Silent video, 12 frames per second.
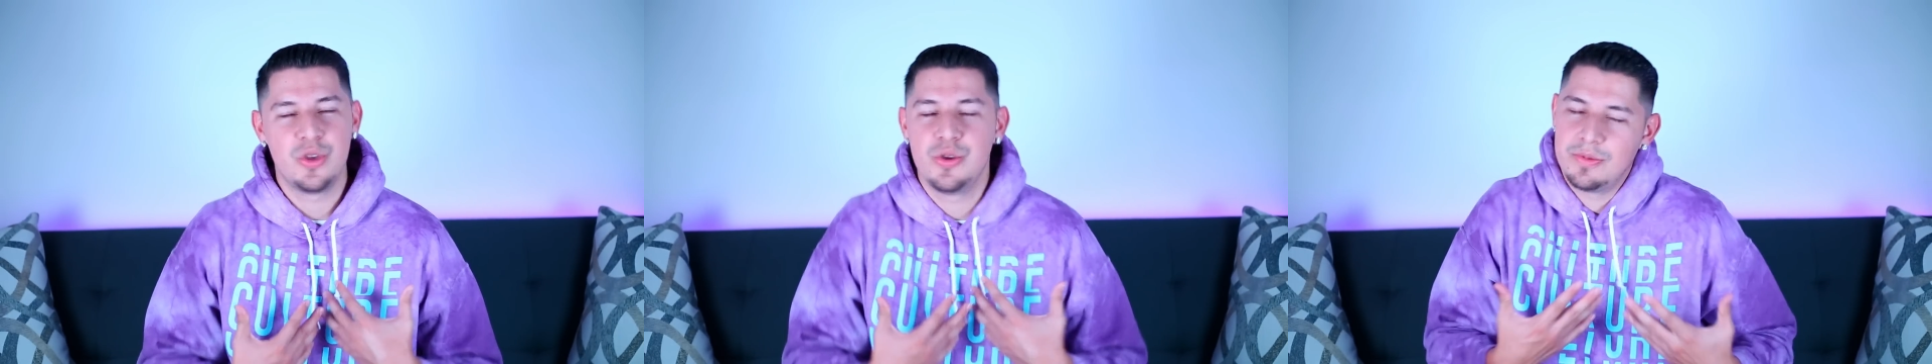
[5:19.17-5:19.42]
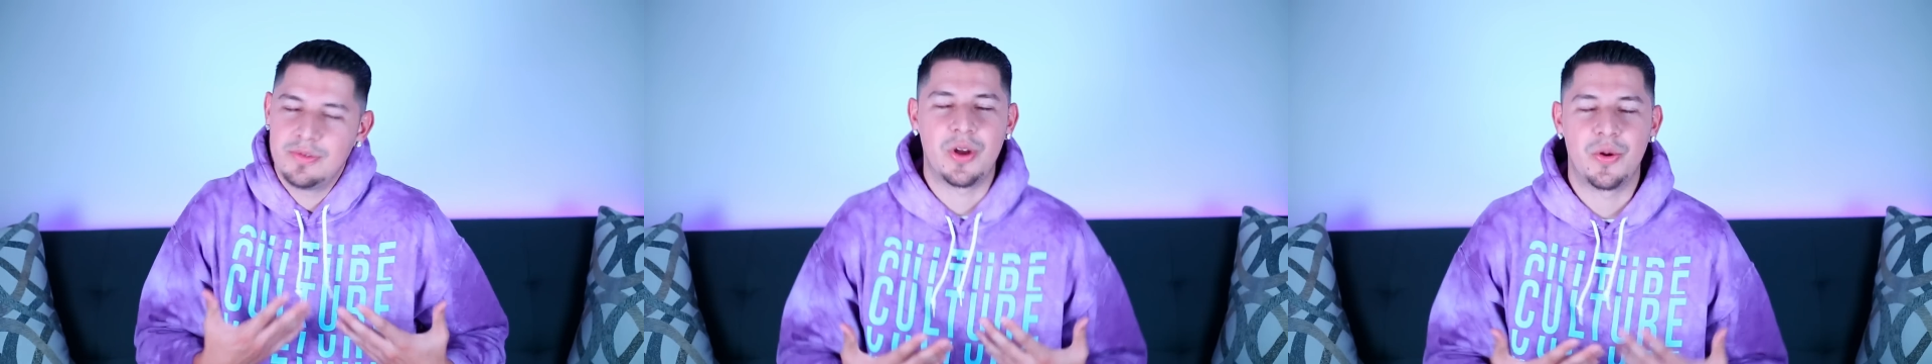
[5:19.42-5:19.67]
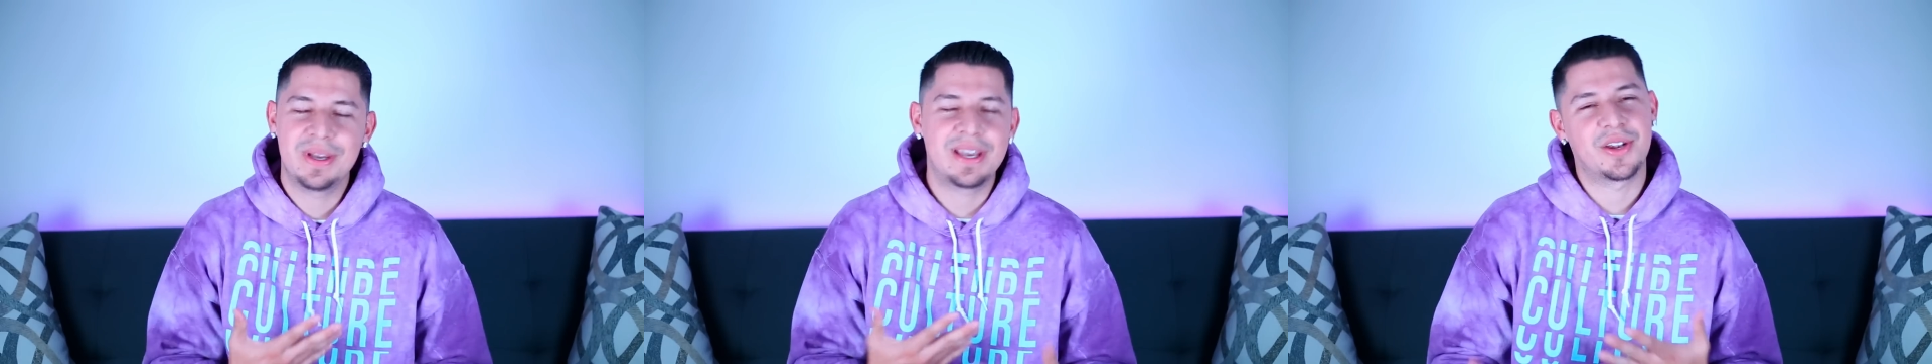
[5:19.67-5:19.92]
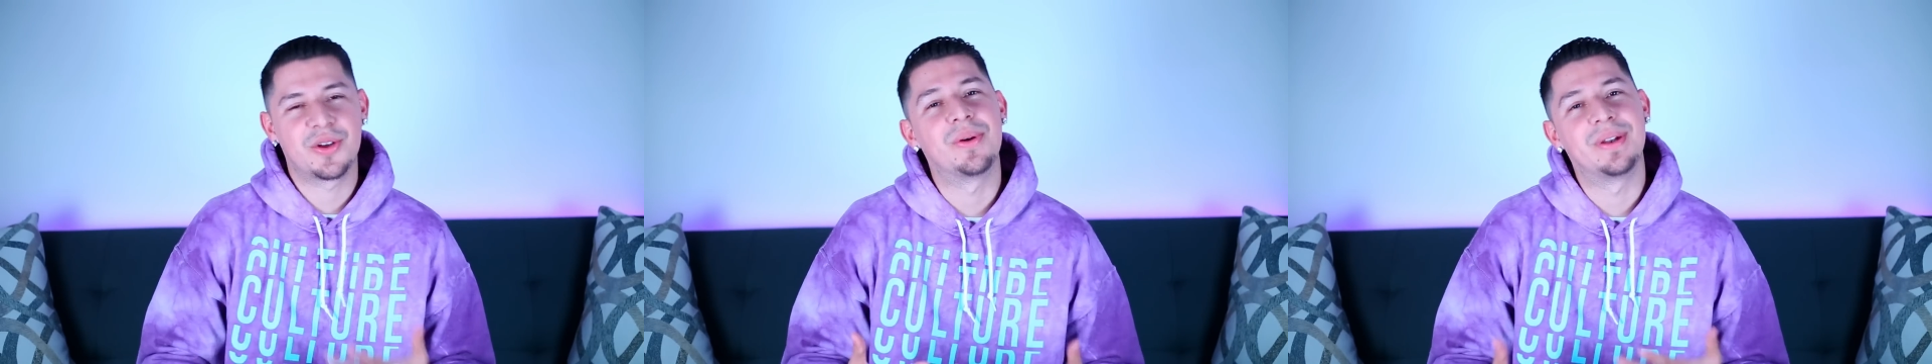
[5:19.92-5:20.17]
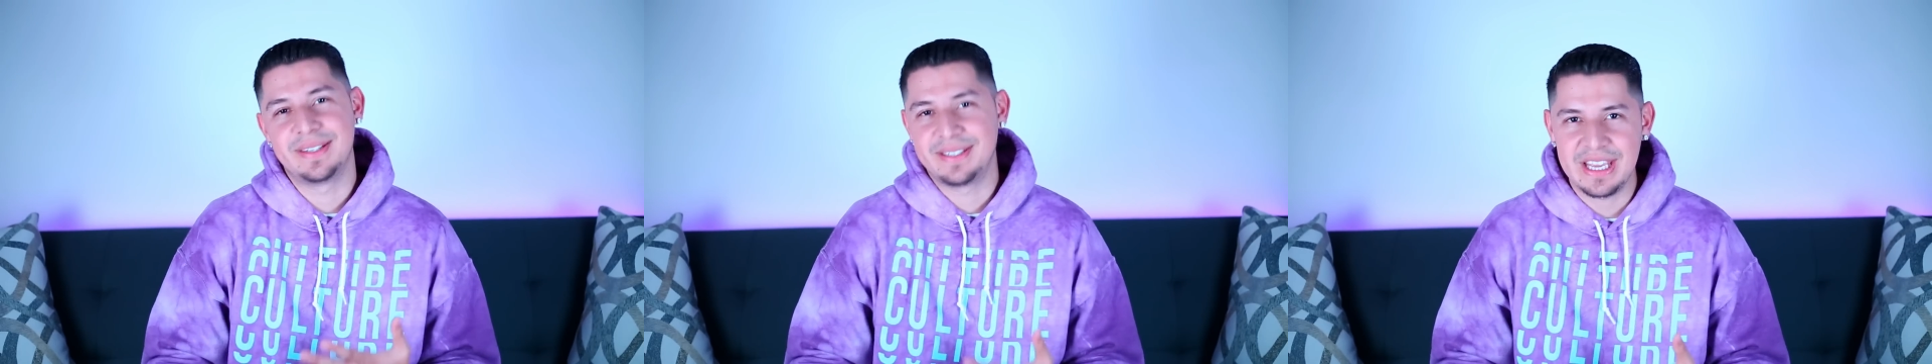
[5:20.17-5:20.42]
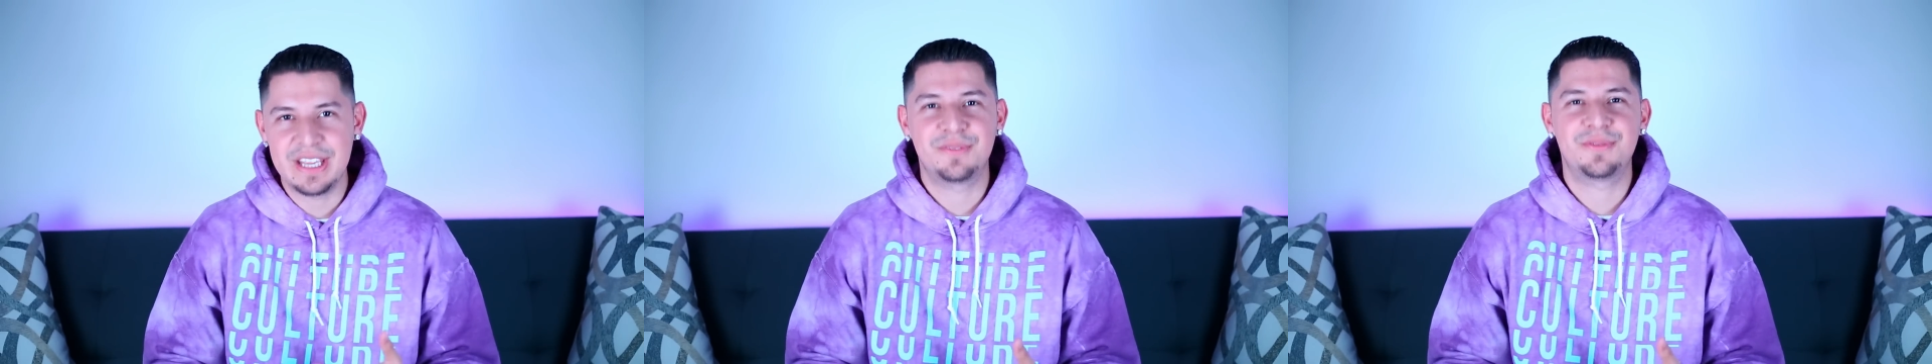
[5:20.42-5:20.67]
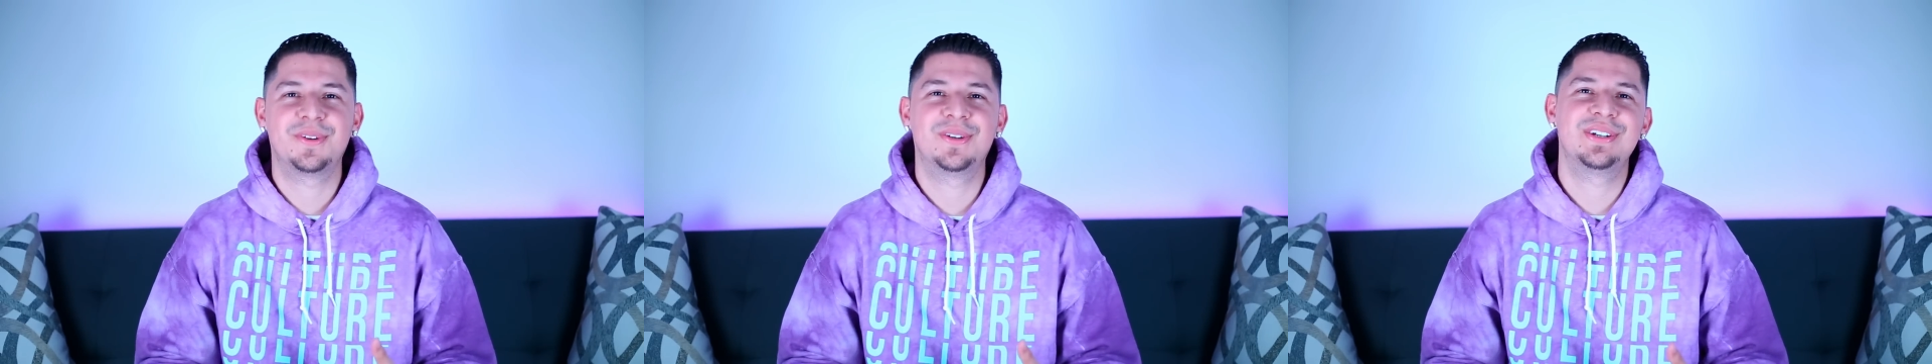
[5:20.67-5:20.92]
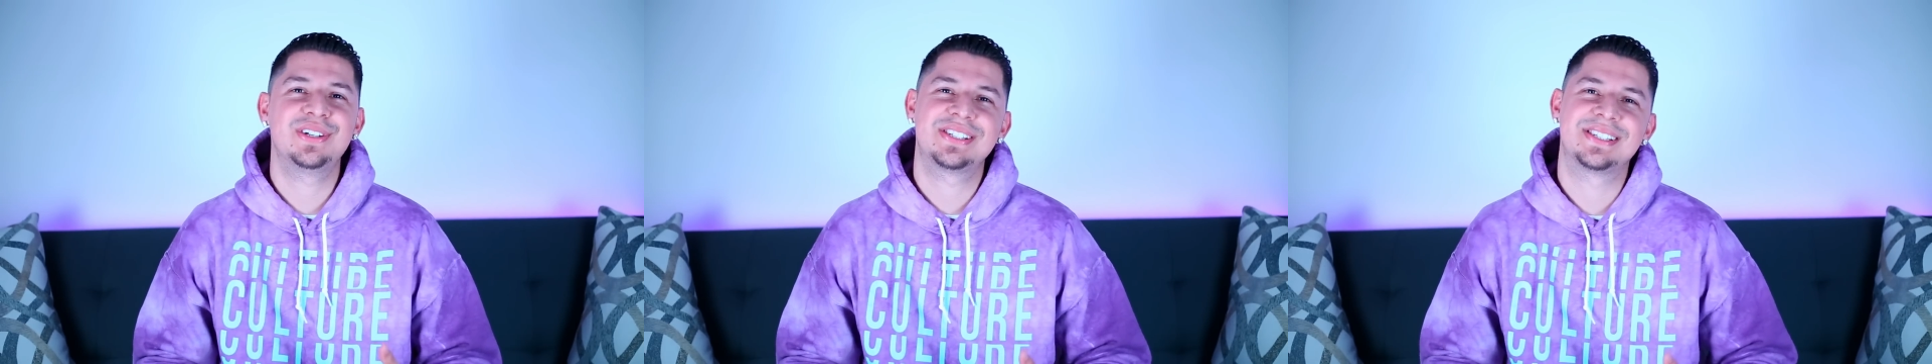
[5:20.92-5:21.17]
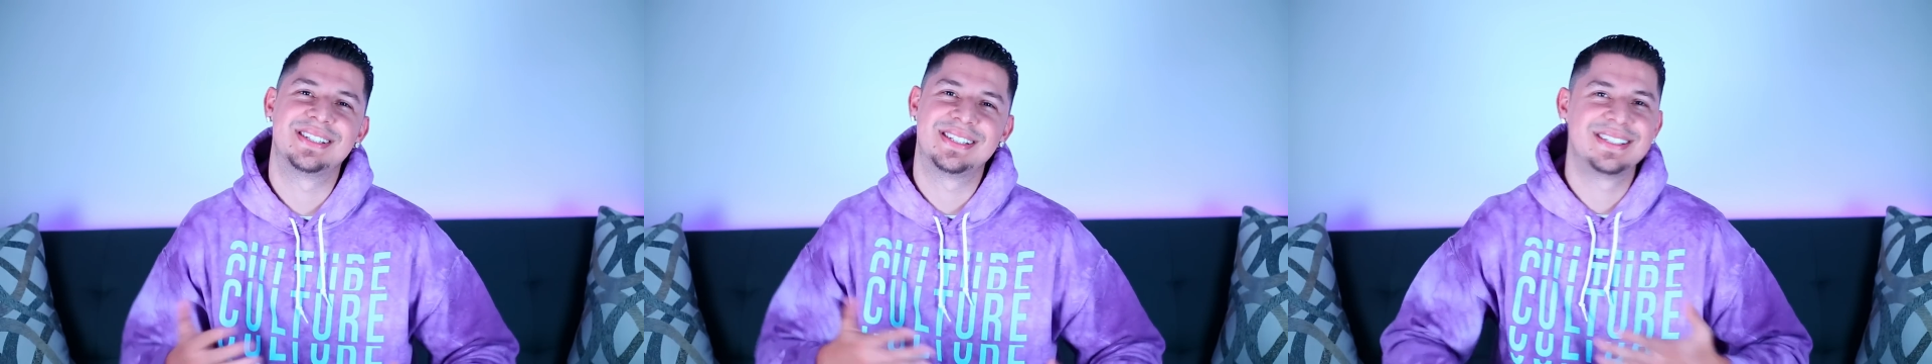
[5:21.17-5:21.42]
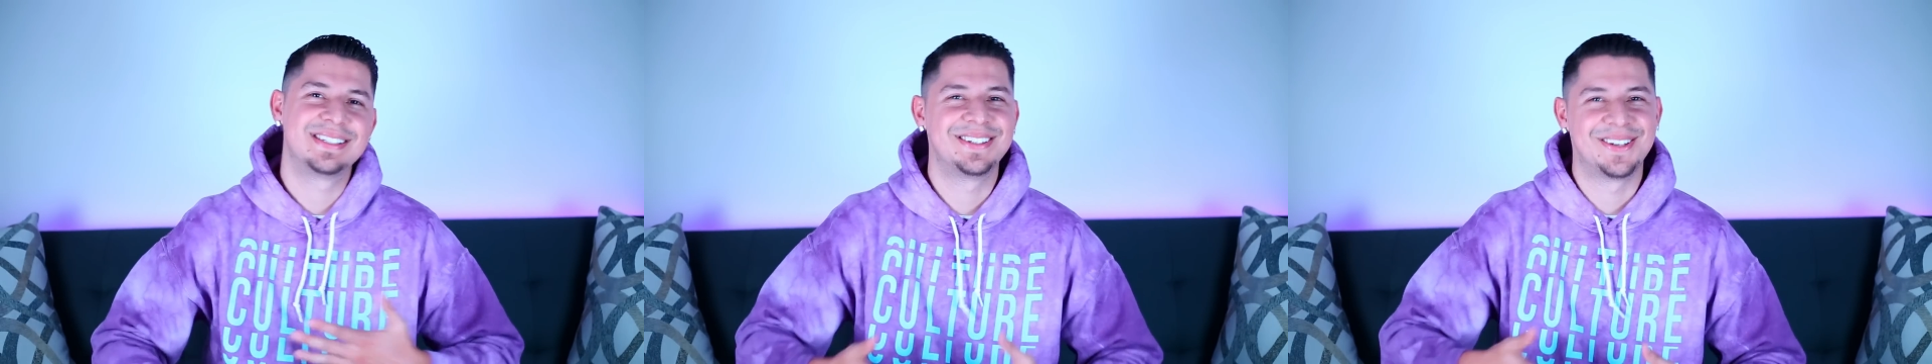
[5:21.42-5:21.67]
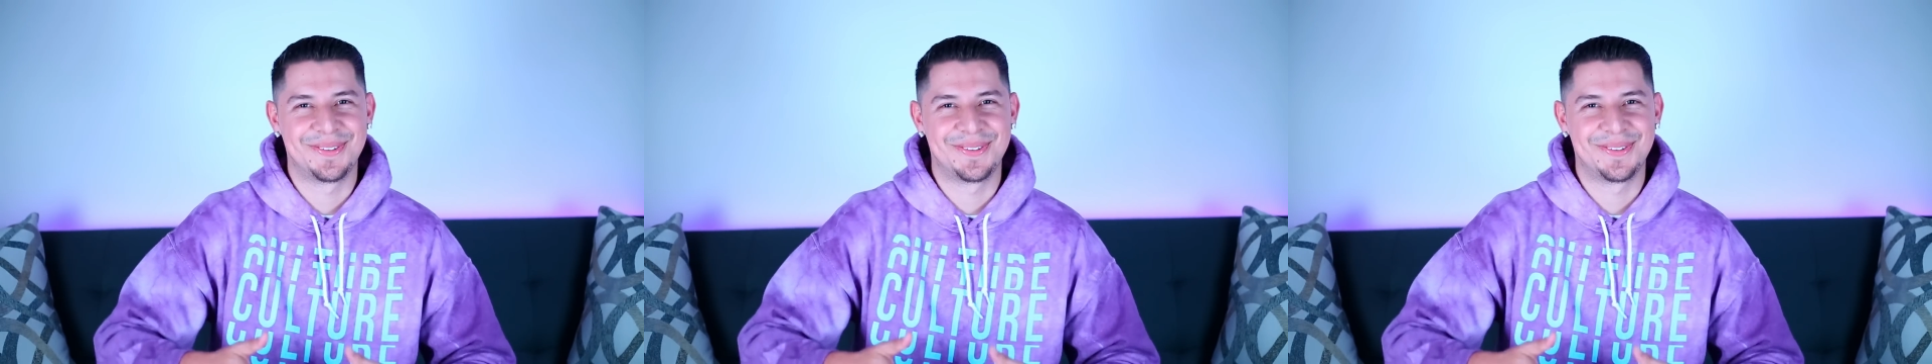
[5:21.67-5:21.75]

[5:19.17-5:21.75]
You know, we gotta go on a date first and then, you